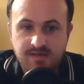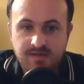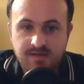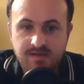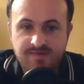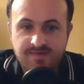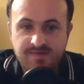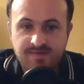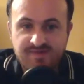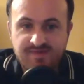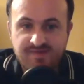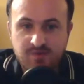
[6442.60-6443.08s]

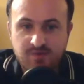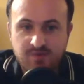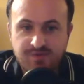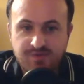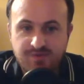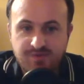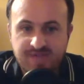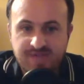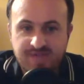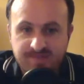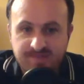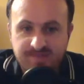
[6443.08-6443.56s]
Philip
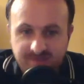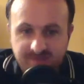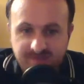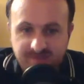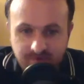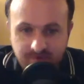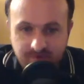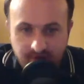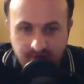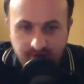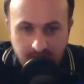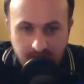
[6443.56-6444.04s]
was
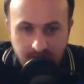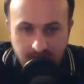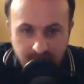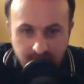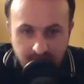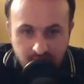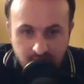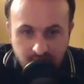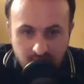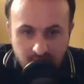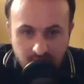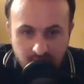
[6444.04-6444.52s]
absolutely right
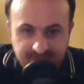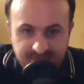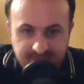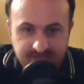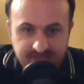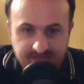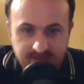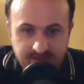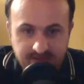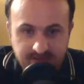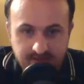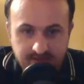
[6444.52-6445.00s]
about
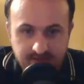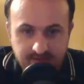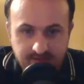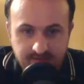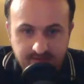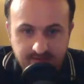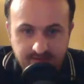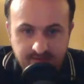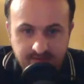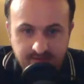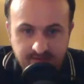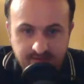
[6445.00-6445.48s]
toxicity.
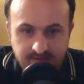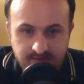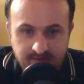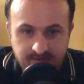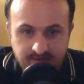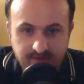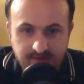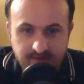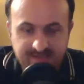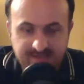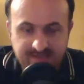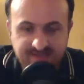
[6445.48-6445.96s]

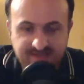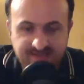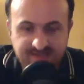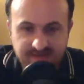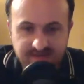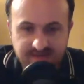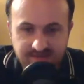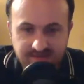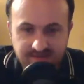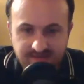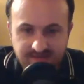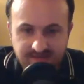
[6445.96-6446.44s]

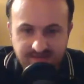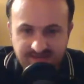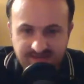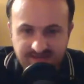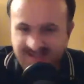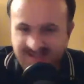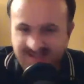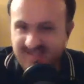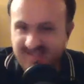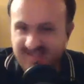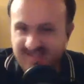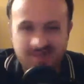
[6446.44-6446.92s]

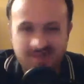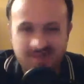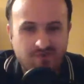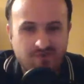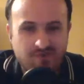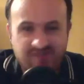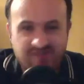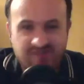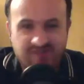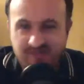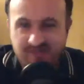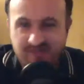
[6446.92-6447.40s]
Did I say that
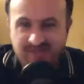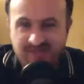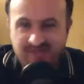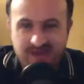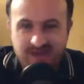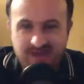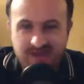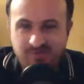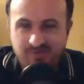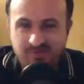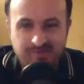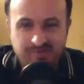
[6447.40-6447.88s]
word right? I'm
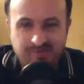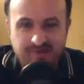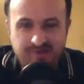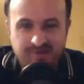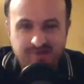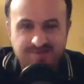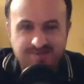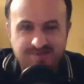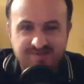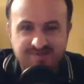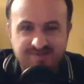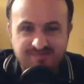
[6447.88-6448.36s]
terrible
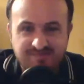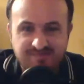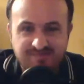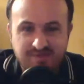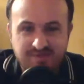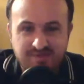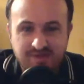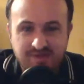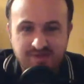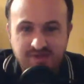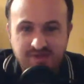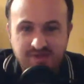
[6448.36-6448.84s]
pronouncing it,
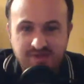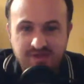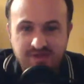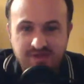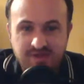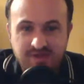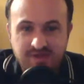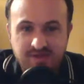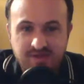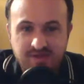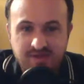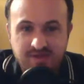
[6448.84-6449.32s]
but
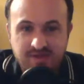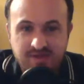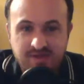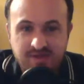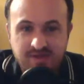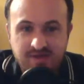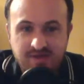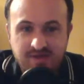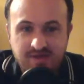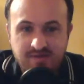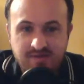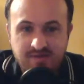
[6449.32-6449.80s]

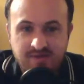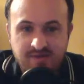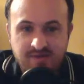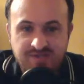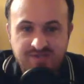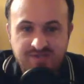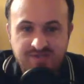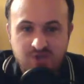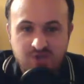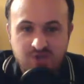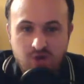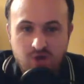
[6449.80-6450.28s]

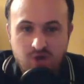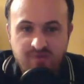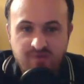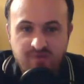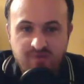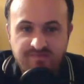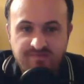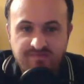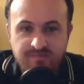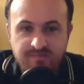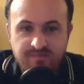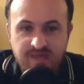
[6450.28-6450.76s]
it's not
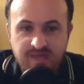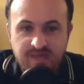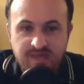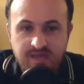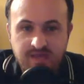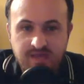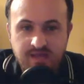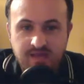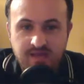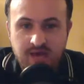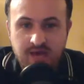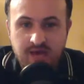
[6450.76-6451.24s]
with
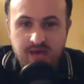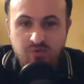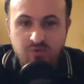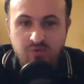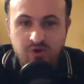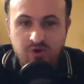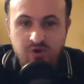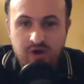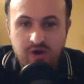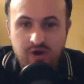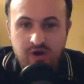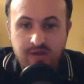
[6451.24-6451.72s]
me, Dan
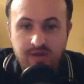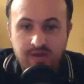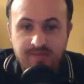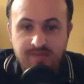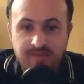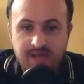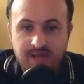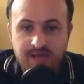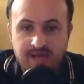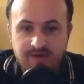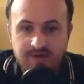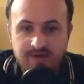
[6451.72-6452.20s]
Wootton, or
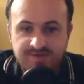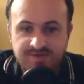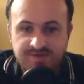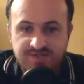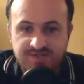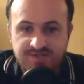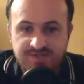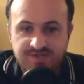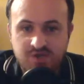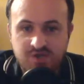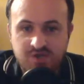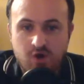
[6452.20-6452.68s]
anybody
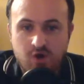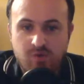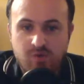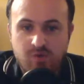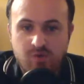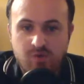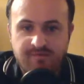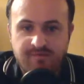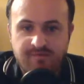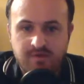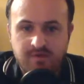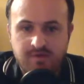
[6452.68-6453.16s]
else. It's all
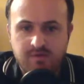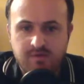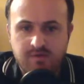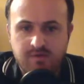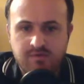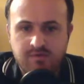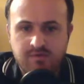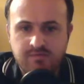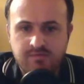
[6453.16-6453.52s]
with you.